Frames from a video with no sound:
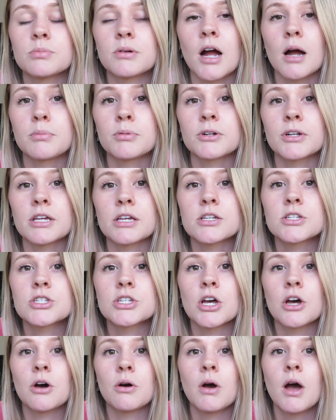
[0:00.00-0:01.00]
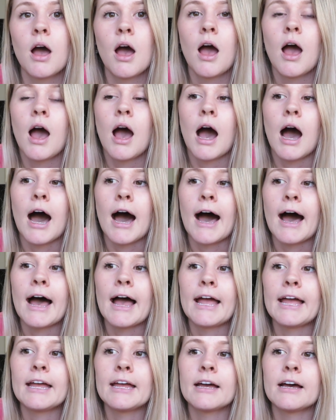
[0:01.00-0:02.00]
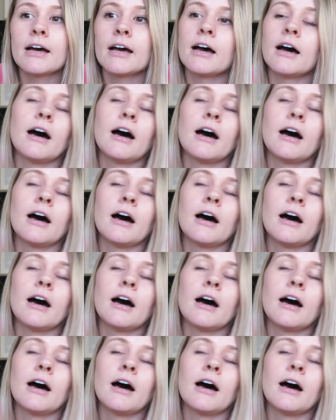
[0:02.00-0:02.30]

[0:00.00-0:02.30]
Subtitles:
property. So I